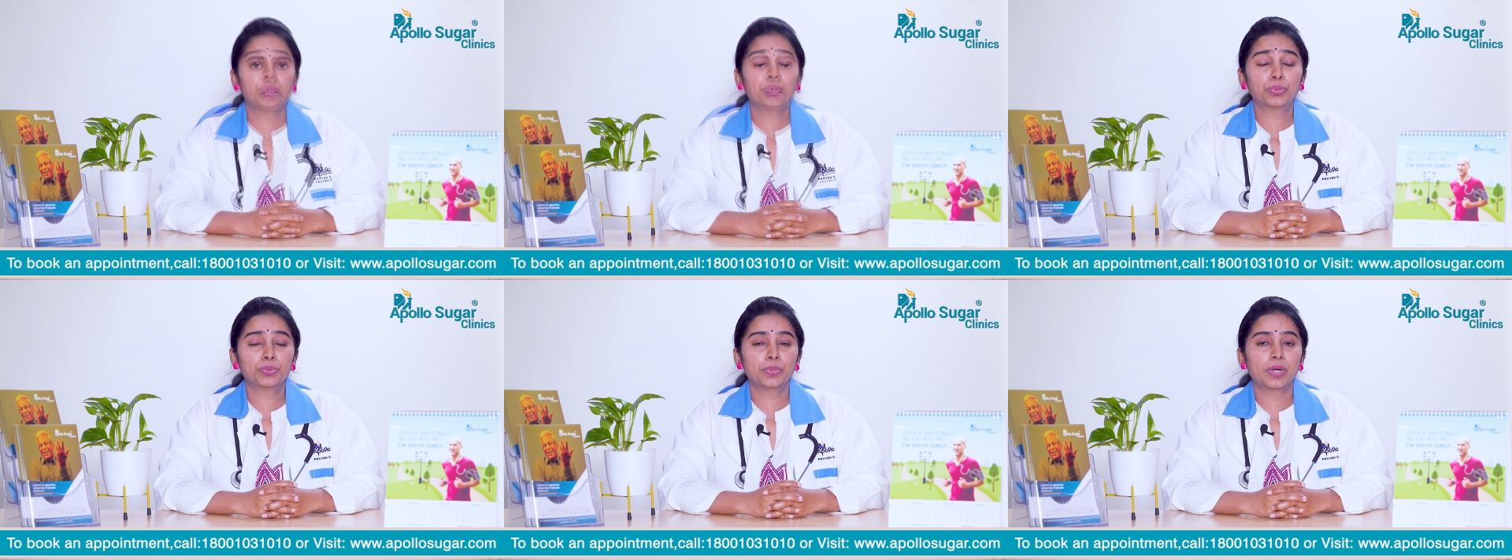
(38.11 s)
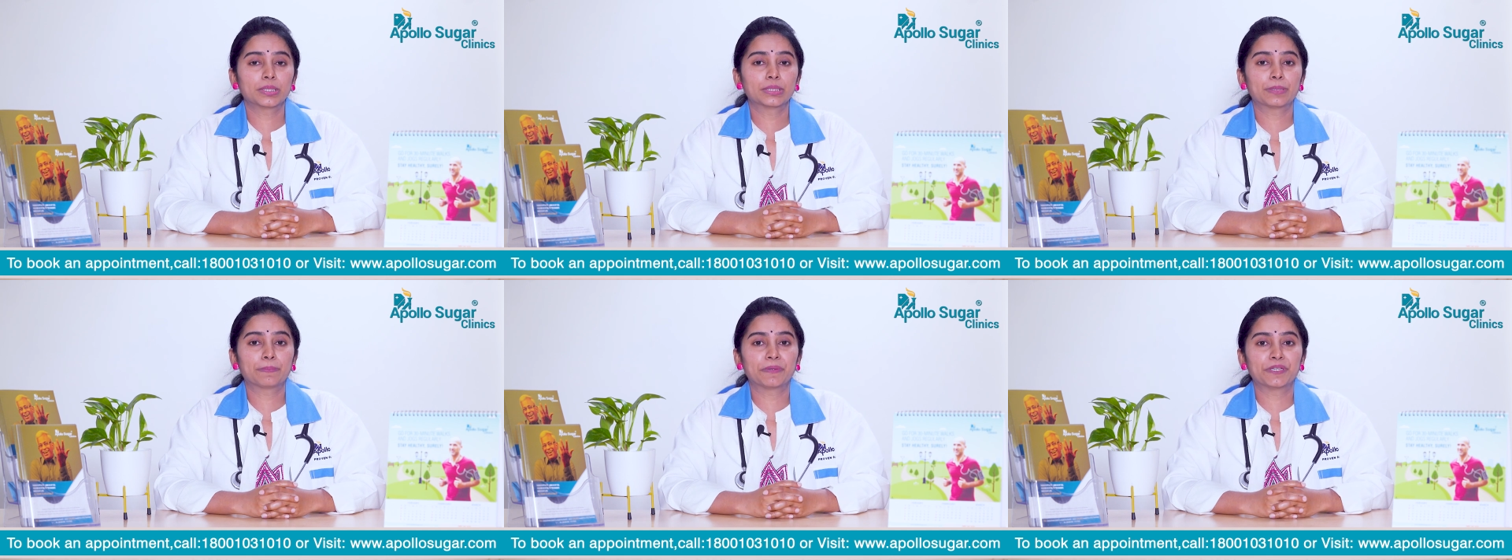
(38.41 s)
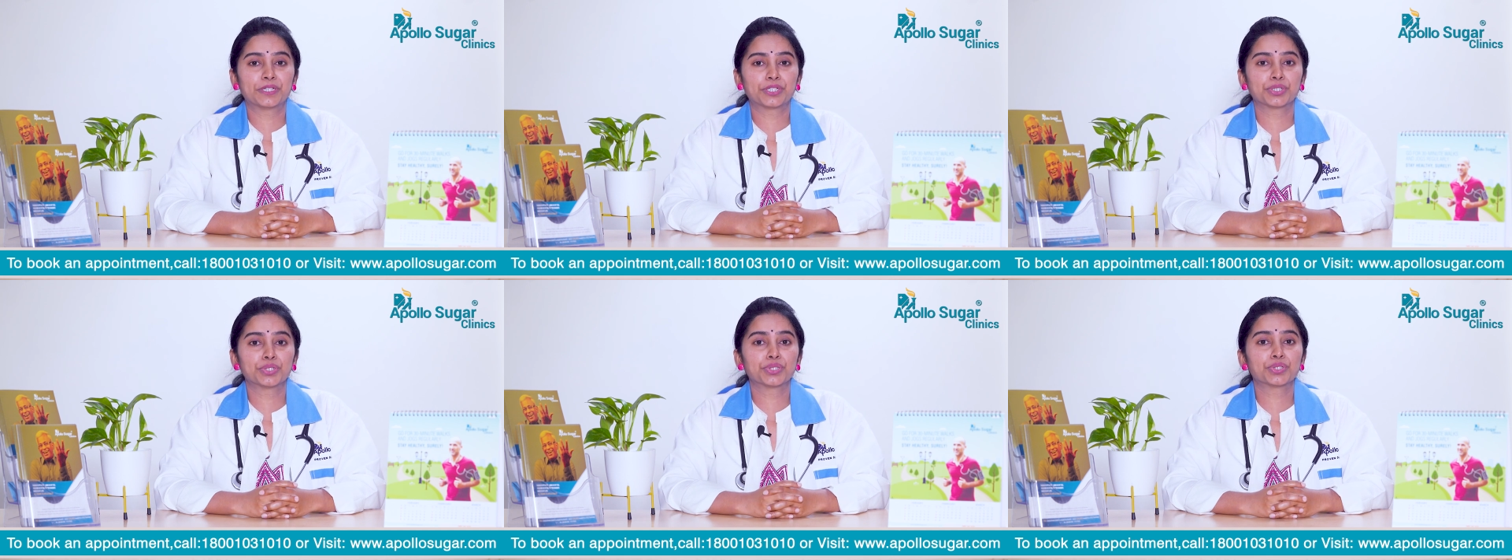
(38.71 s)
Who are the
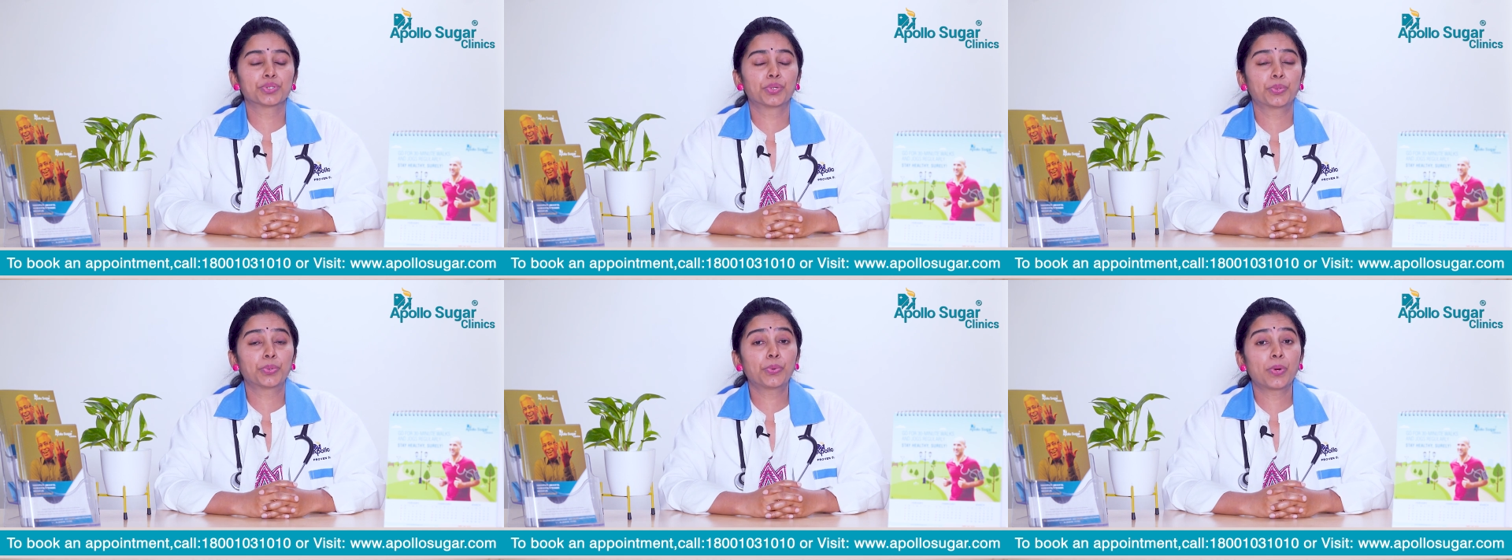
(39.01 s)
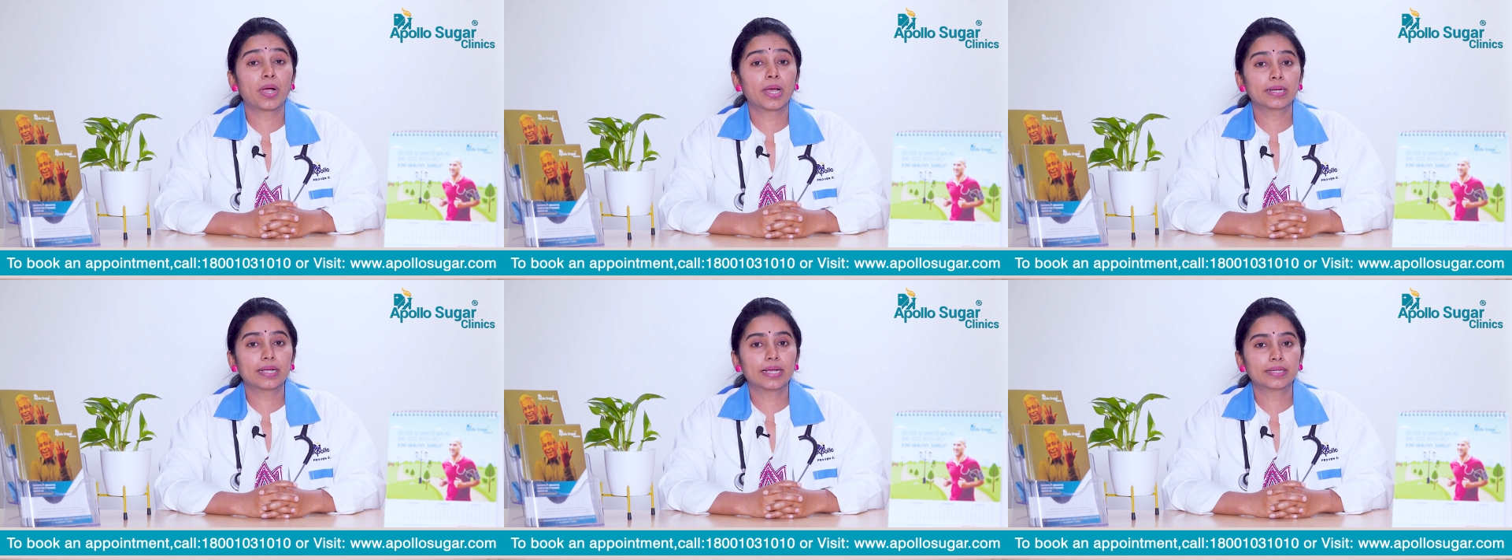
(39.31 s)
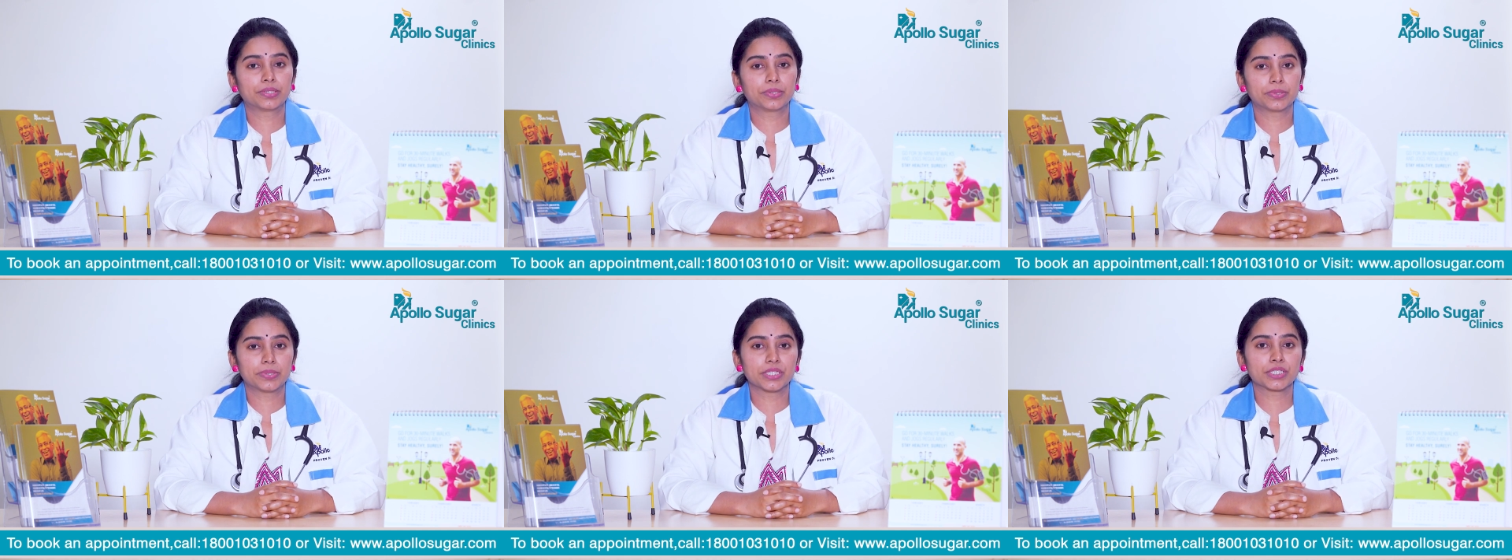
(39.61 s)
patients who are
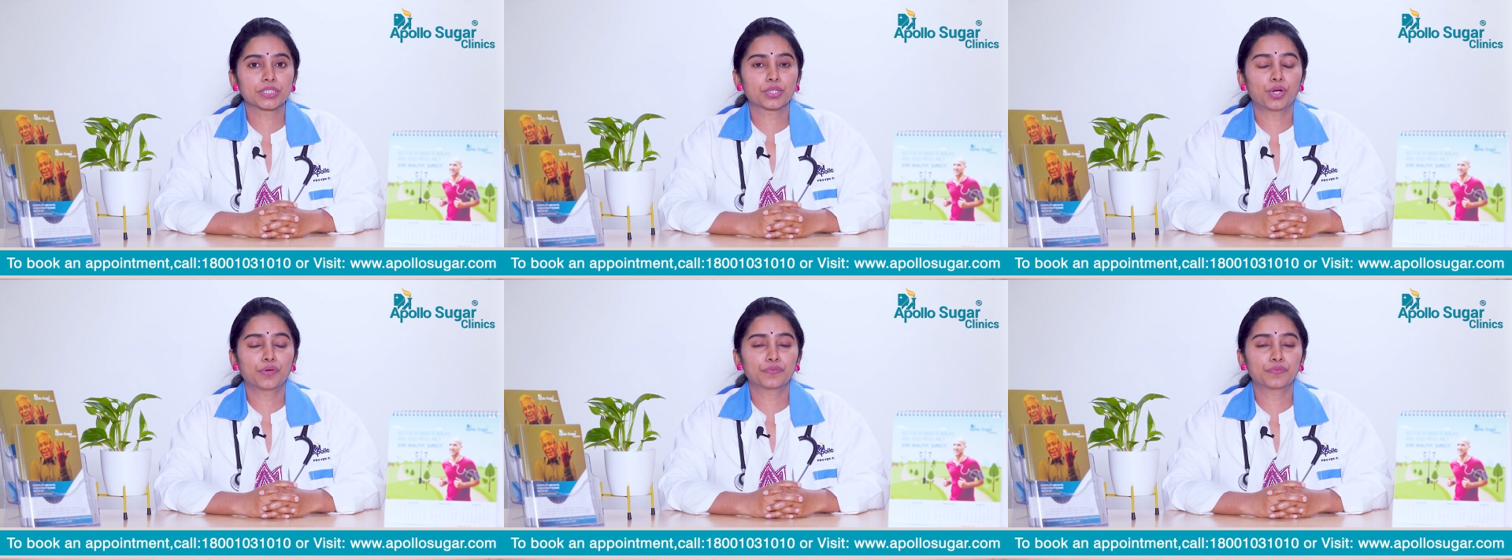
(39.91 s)
at risk